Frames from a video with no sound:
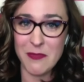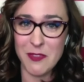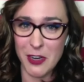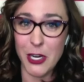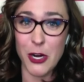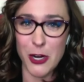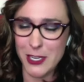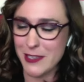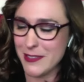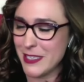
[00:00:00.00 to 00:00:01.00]
very
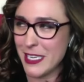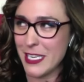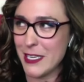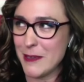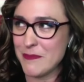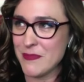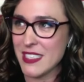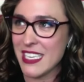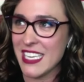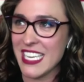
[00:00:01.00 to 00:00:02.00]
hard and
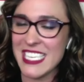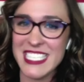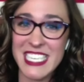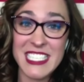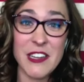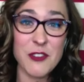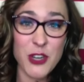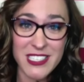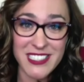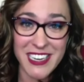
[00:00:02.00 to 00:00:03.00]
in a season
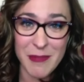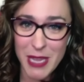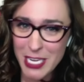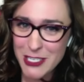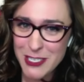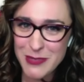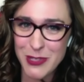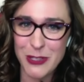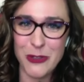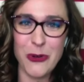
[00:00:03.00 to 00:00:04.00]
of trusting and
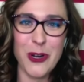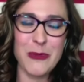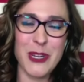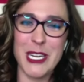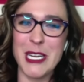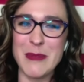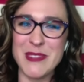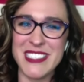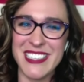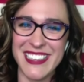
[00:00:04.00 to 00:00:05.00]
patience with the Lord when it
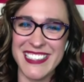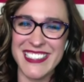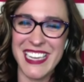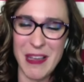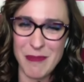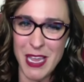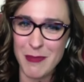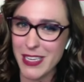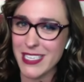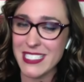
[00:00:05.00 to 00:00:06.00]
comes to this
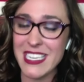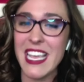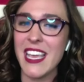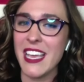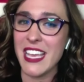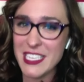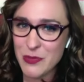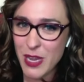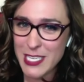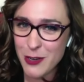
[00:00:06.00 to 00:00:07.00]
campaign, because
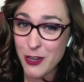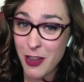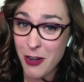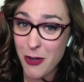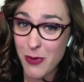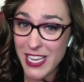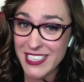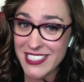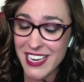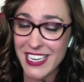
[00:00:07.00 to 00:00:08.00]
his ways are not our ways.